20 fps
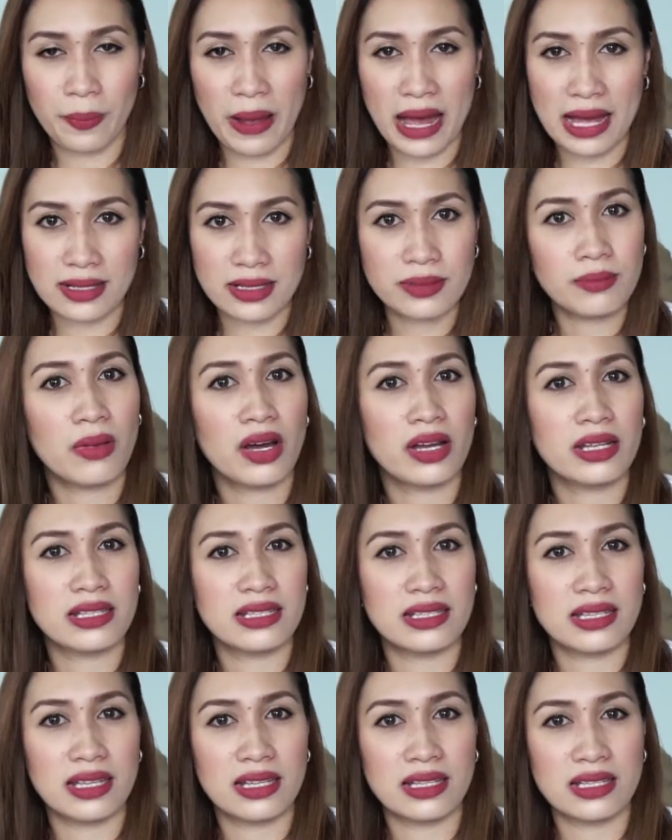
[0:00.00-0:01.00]
past
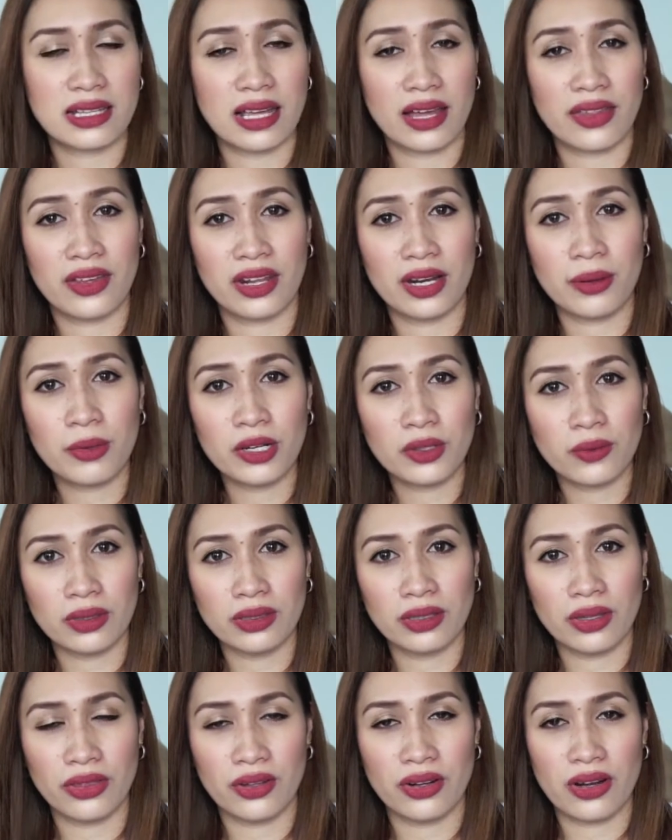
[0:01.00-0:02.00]
months since nga the number
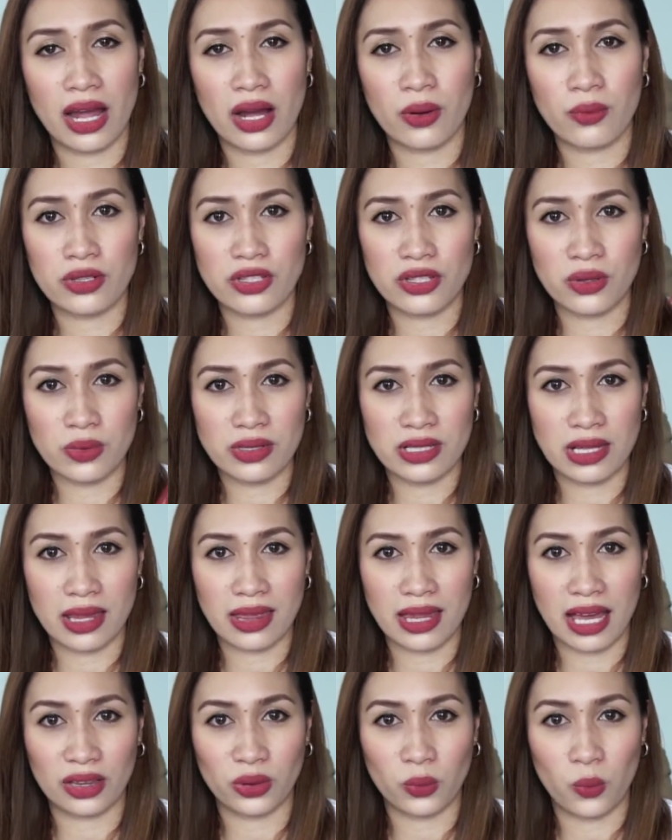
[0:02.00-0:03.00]
23, I was using
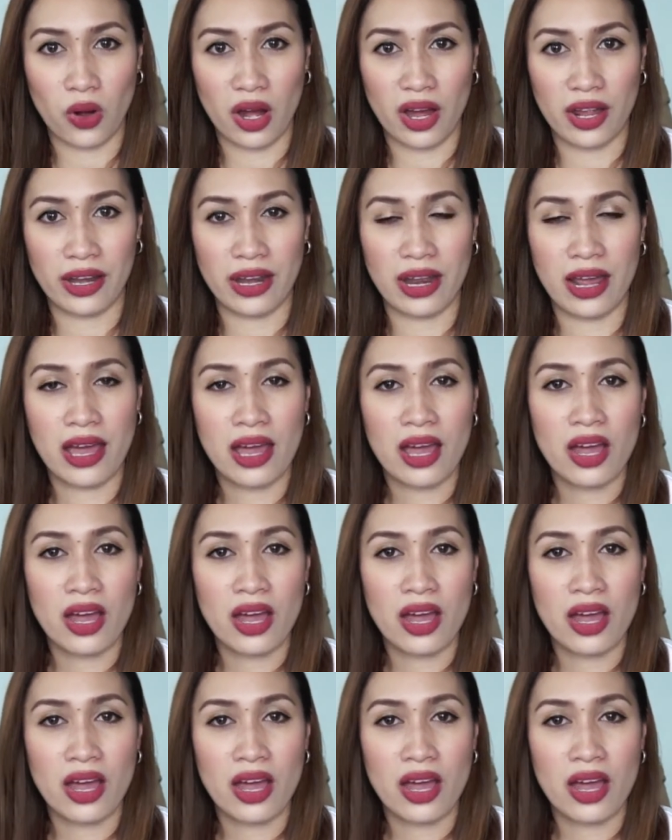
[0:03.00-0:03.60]
that one